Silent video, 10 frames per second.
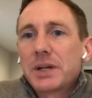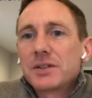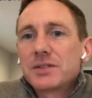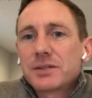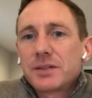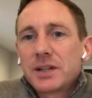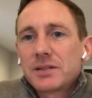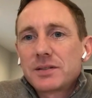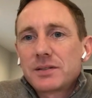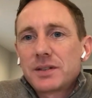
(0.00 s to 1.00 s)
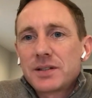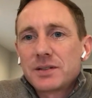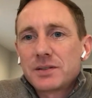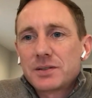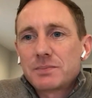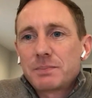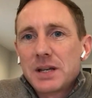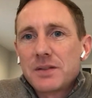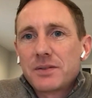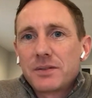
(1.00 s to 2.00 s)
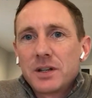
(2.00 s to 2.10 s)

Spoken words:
because this has been,